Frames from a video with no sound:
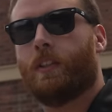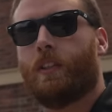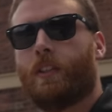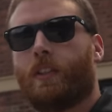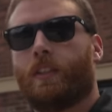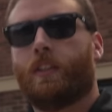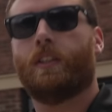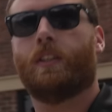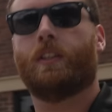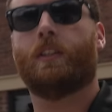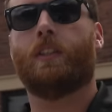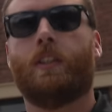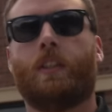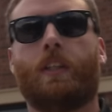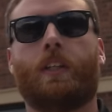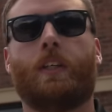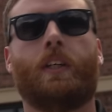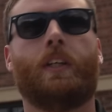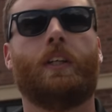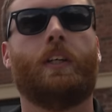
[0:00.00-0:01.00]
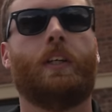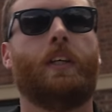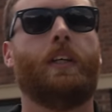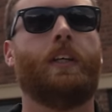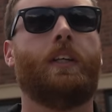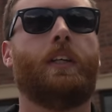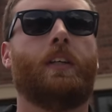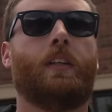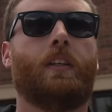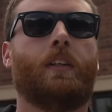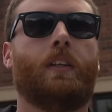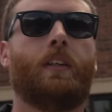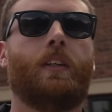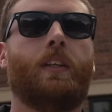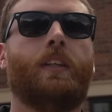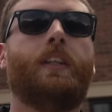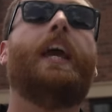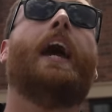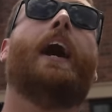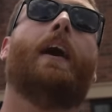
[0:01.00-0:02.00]
overview of what it does, what it's
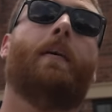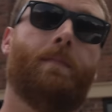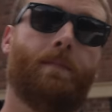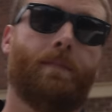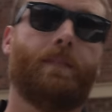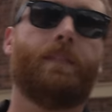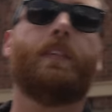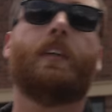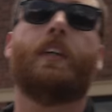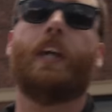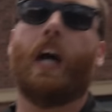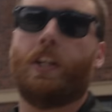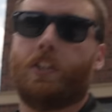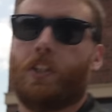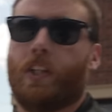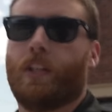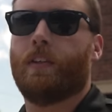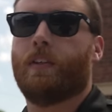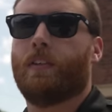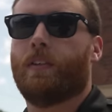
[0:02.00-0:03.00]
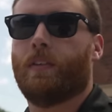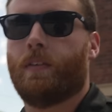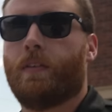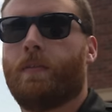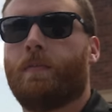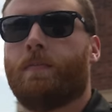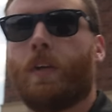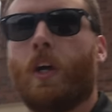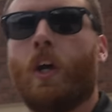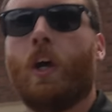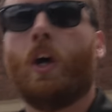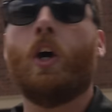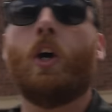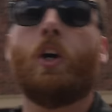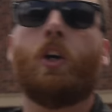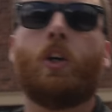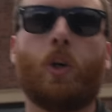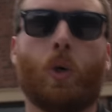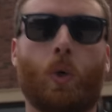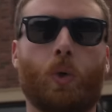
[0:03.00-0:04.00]
supposed to yeah. do, gotcha. what it's guaranteed to do, all
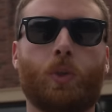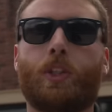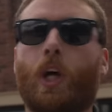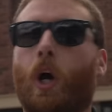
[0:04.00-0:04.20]
that good cool. stuff.